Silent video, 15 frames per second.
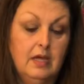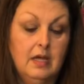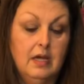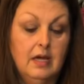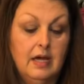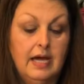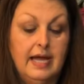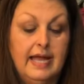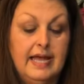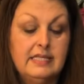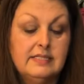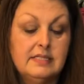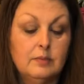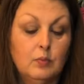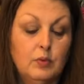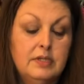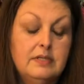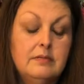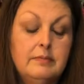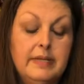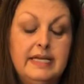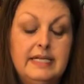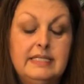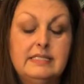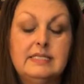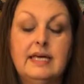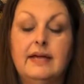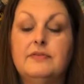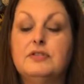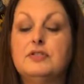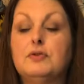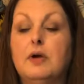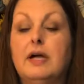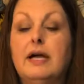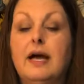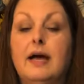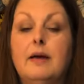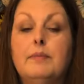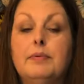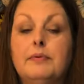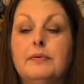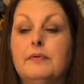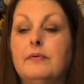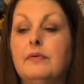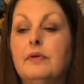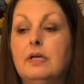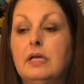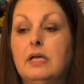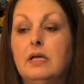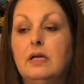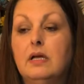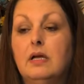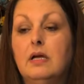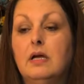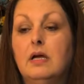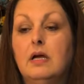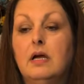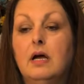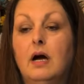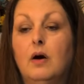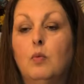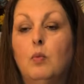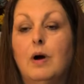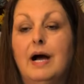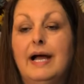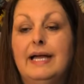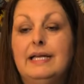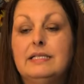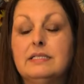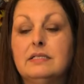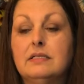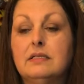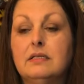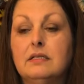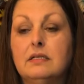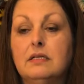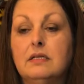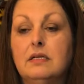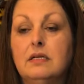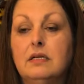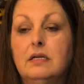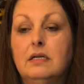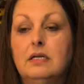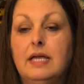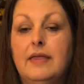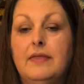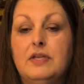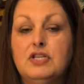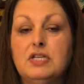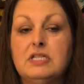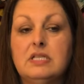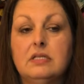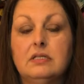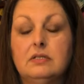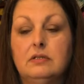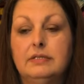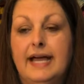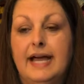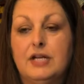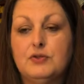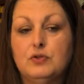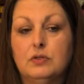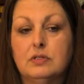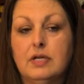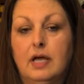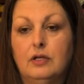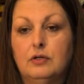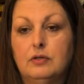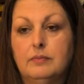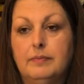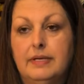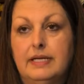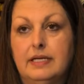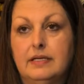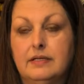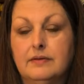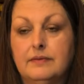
I had some wooden beads that I've strung up. A white, and then just a little natural colored bead.